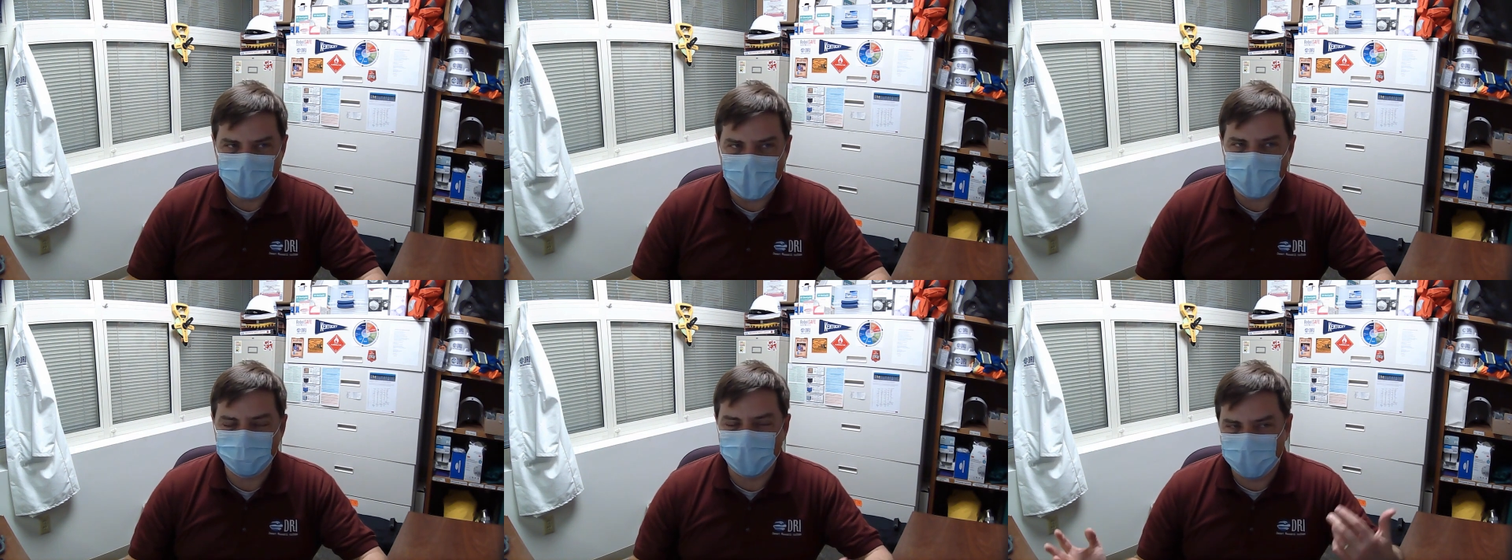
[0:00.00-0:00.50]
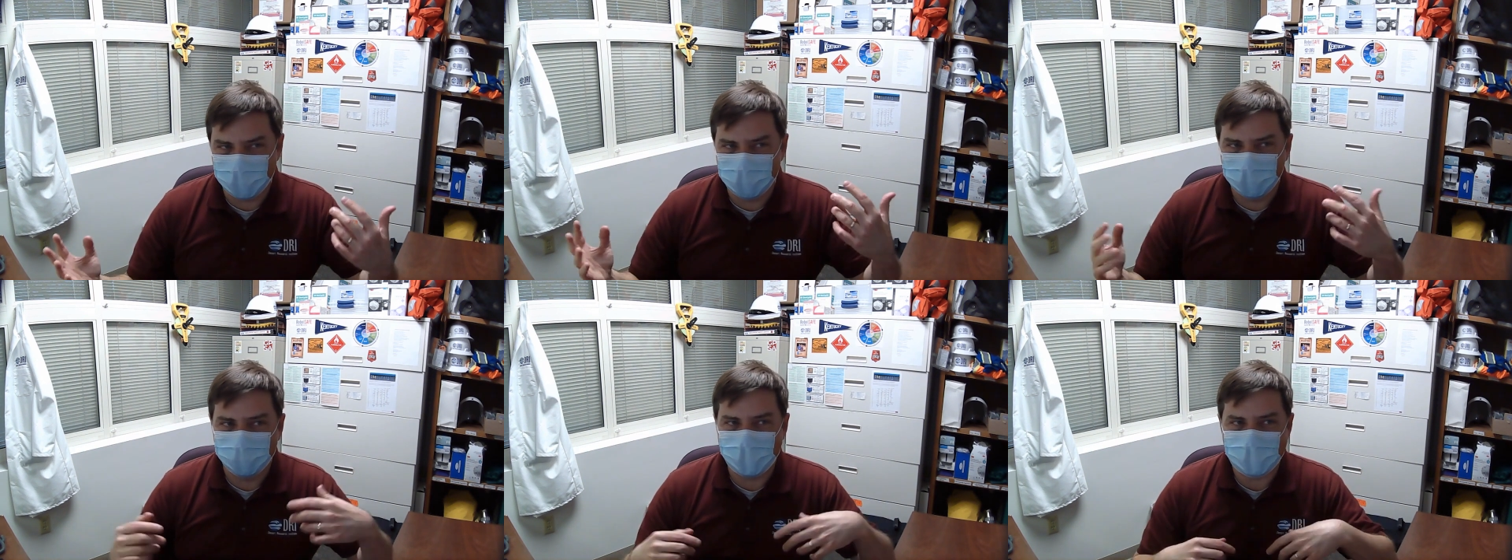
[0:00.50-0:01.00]
But that's what
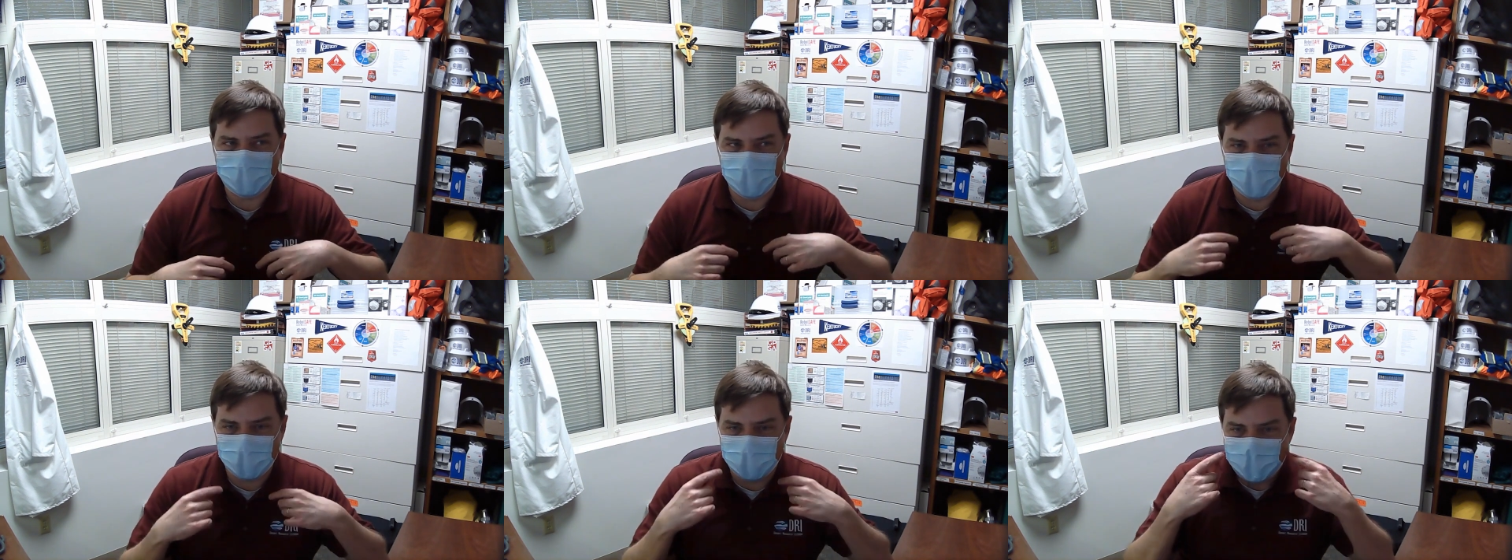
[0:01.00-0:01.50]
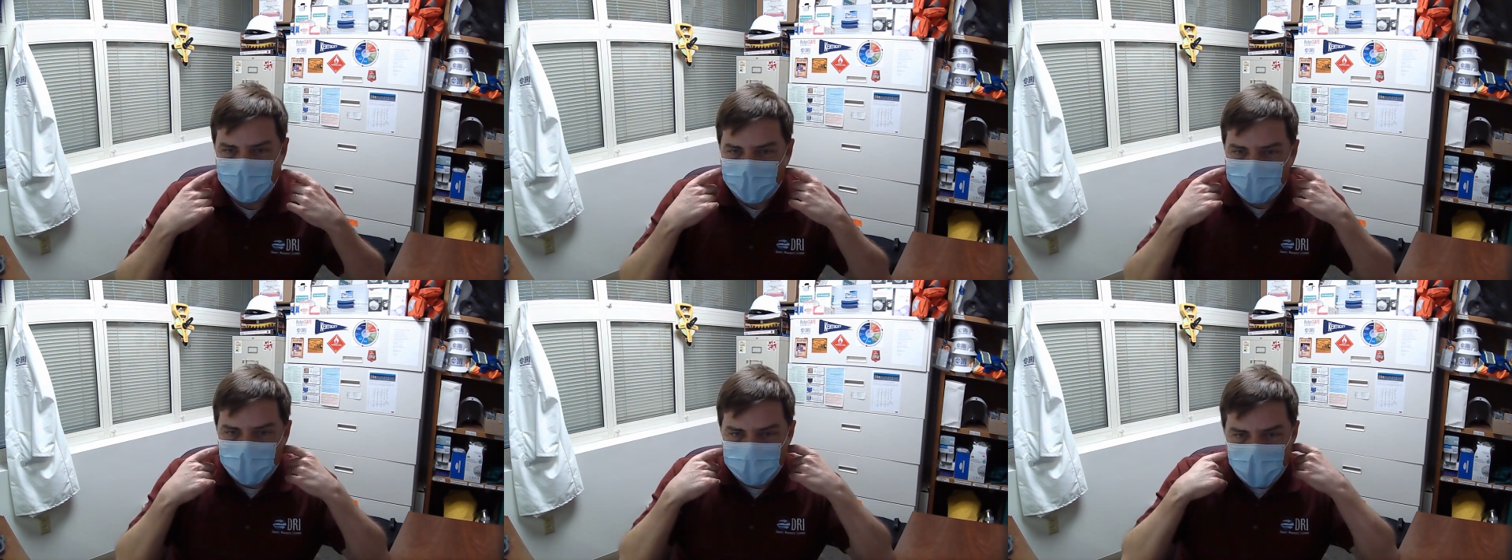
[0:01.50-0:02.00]
surgical masks are.
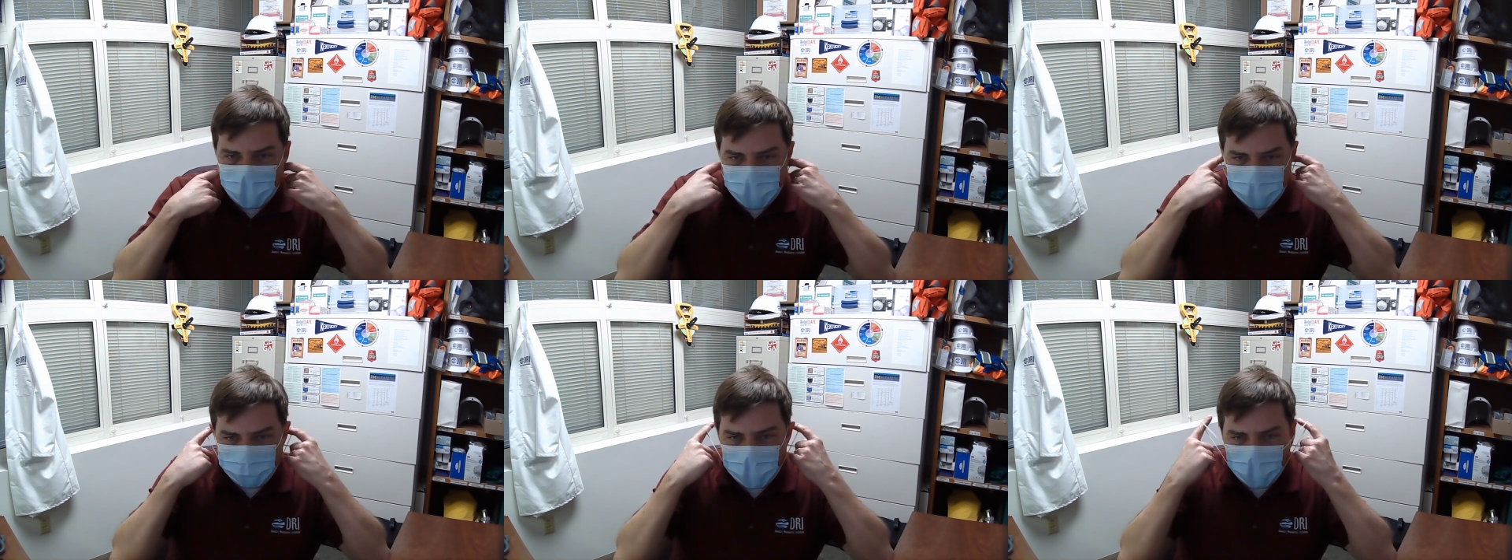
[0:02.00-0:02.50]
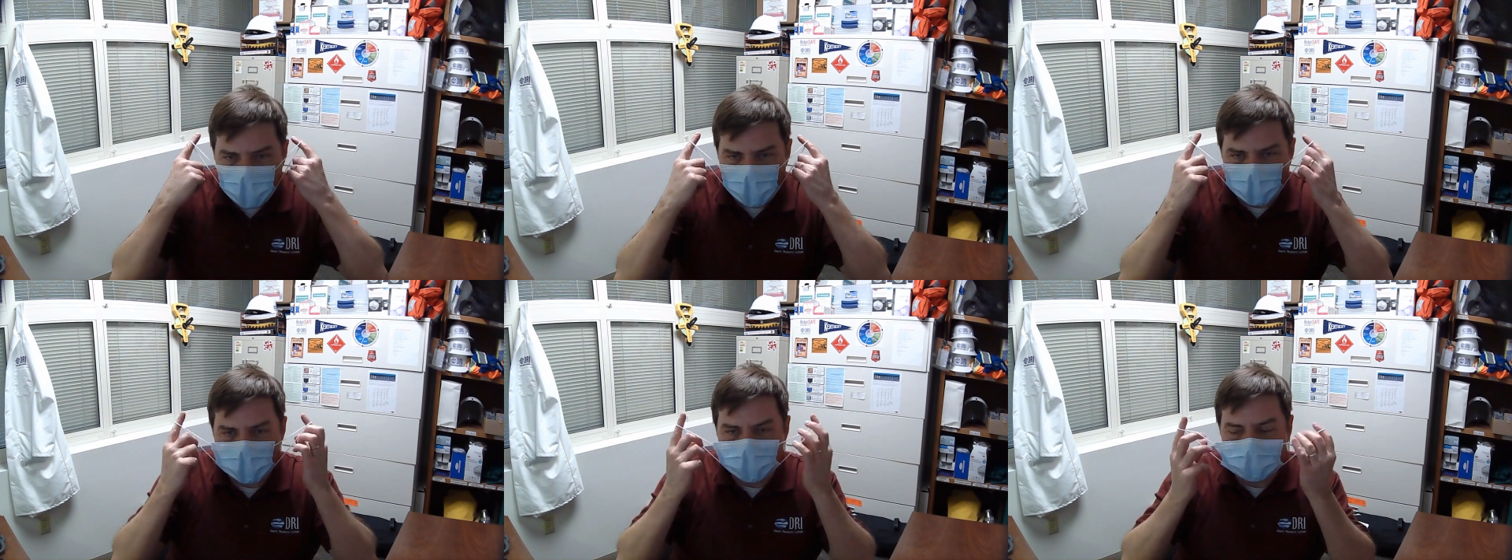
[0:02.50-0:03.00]
That's how you should be
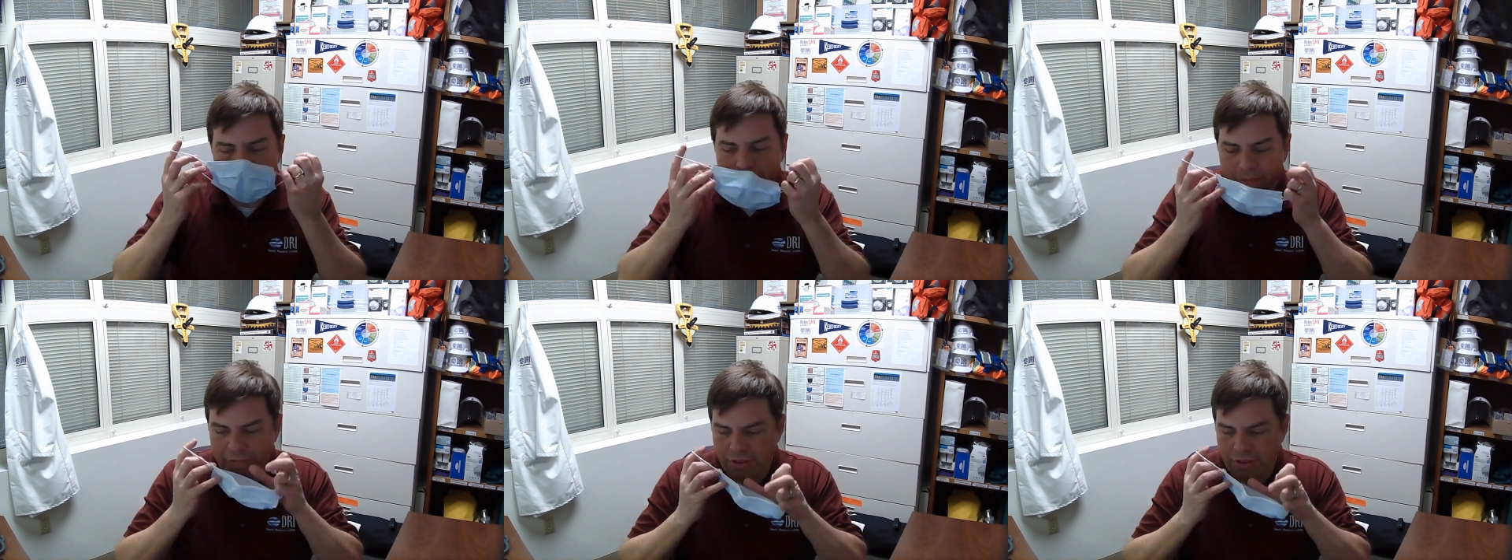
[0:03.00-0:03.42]
wearing them.